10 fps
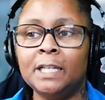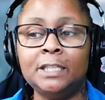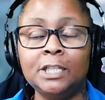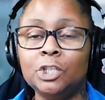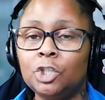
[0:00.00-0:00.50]

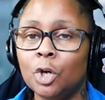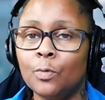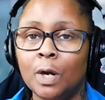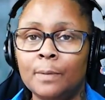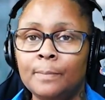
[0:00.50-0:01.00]
it didn't
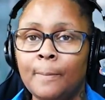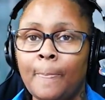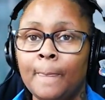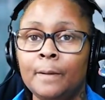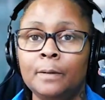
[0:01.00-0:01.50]
show up,
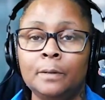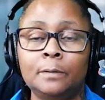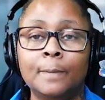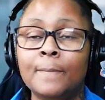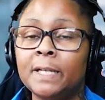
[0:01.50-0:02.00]

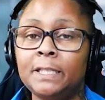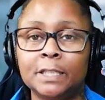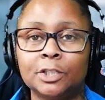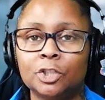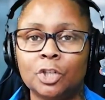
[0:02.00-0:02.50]
the money
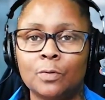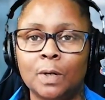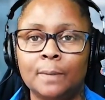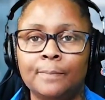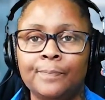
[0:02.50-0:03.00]
doesn't
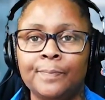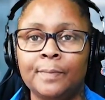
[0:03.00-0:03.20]
show up.